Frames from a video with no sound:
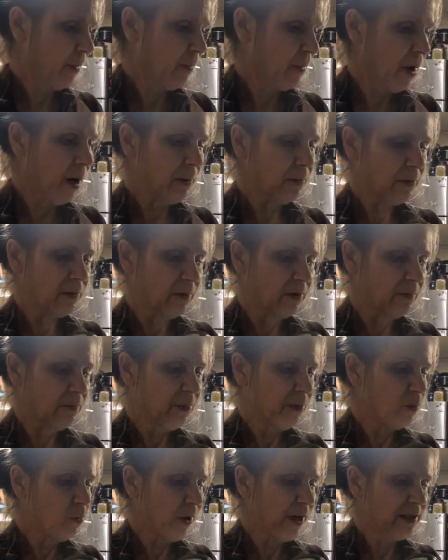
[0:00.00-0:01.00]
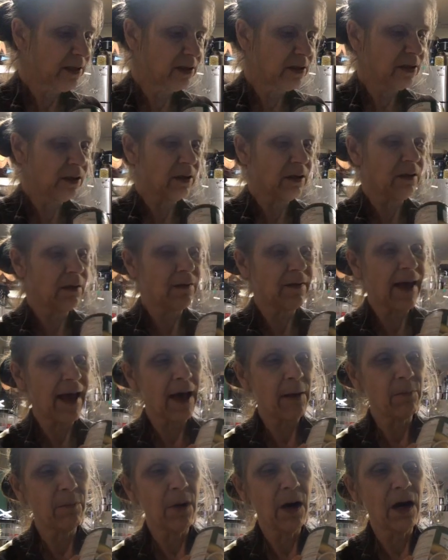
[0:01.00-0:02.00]
I'm not going to be wasting
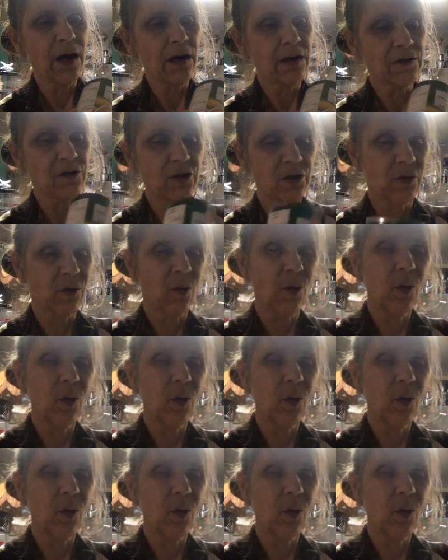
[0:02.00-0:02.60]
that much or